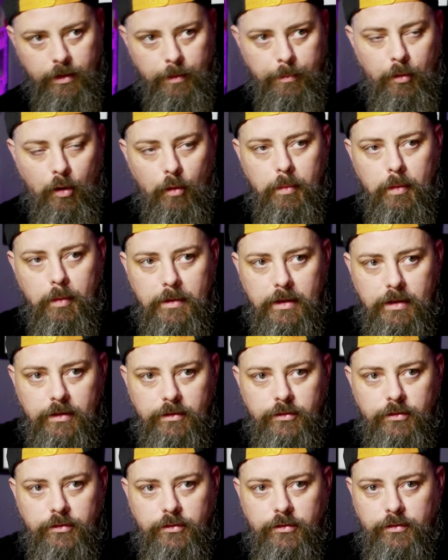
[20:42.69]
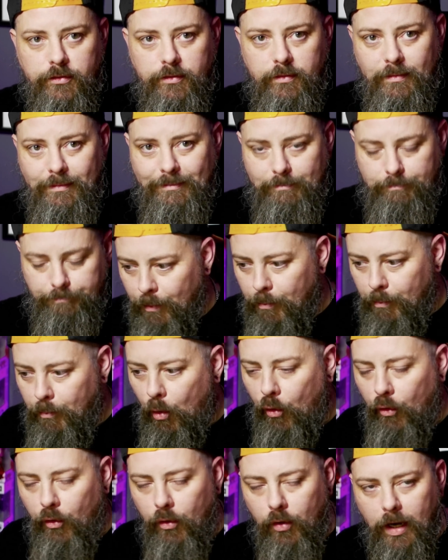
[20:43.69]
The problem is
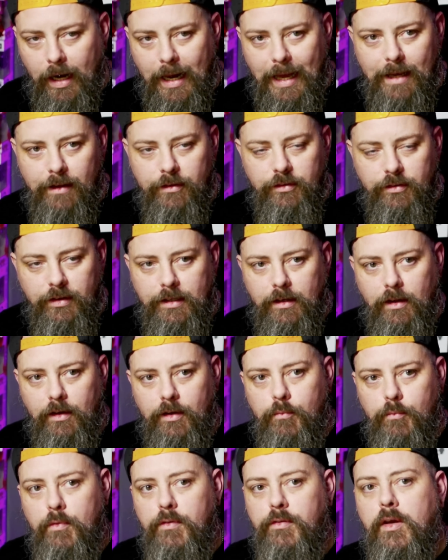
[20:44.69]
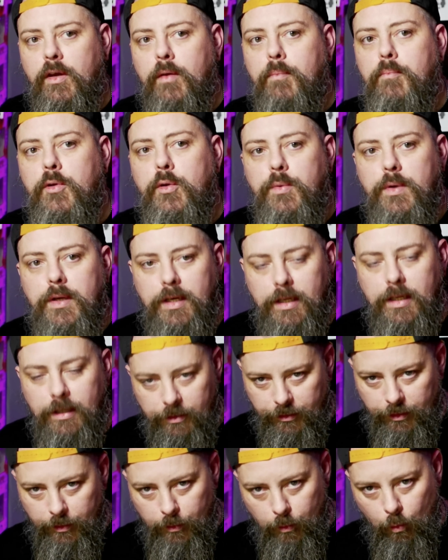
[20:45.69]
more or less in line with
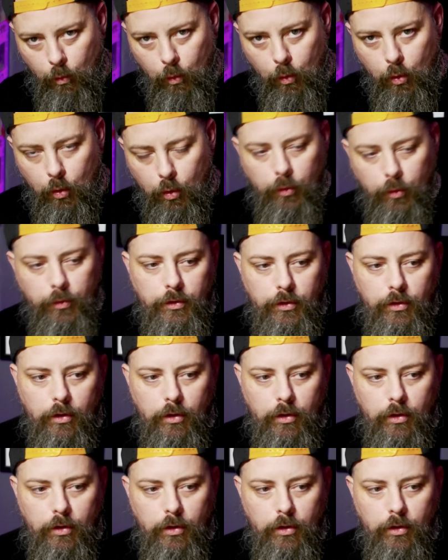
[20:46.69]
communities at war,